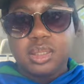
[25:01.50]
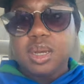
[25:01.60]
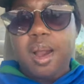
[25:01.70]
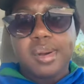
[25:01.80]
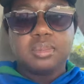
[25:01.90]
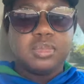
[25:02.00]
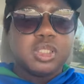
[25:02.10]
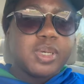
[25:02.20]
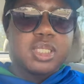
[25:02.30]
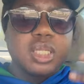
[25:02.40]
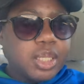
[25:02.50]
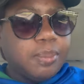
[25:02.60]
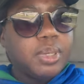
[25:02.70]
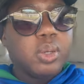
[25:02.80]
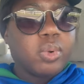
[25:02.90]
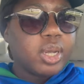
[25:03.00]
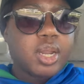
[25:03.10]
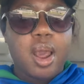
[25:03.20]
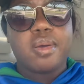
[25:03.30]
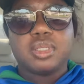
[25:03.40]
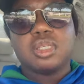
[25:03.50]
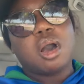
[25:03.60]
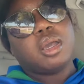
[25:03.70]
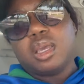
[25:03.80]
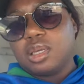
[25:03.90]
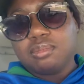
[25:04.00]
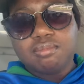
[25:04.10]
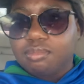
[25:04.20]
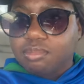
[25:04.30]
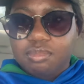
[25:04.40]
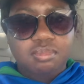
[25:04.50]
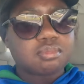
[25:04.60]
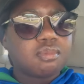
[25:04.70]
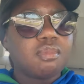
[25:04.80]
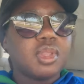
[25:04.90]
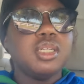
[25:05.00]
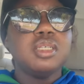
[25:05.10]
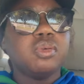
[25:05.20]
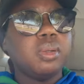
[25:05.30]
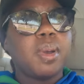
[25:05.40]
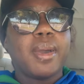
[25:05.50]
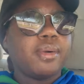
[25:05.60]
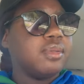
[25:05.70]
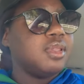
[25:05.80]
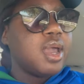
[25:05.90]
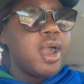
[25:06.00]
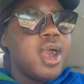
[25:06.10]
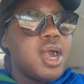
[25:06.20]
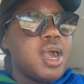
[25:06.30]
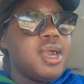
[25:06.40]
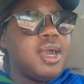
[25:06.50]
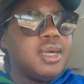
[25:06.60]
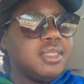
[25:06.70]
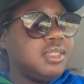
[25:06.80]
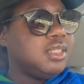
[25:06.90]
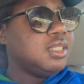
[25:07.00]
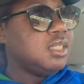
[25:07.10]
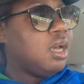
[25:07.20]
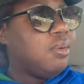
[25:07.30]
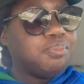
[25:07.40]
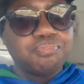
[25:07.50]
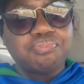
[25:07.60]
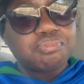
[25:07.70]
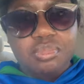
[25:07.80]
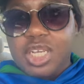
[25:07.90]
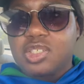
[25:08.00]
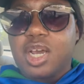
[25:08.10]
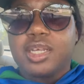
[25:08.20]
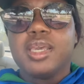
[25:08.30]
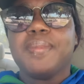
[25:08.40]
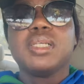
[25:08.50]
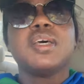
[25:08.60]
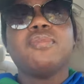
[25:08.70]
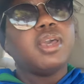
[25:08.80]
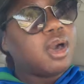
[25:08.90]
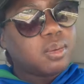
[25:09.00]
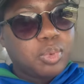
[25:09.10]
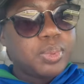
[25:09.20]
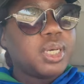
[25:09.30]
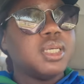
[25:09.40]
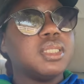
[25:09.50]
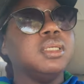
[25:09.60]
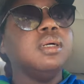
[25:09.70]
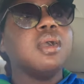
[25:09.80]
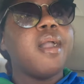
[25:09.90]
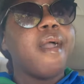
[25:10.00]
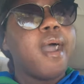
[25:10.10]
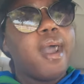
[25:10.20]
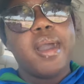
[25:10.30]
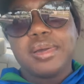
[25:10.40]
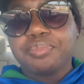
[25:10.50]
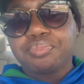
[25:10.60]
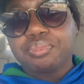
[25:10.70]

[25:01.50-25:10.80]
um, it's basically me working out, talking, just running my mouth, and just, you know, trying to keep myself accountable because I,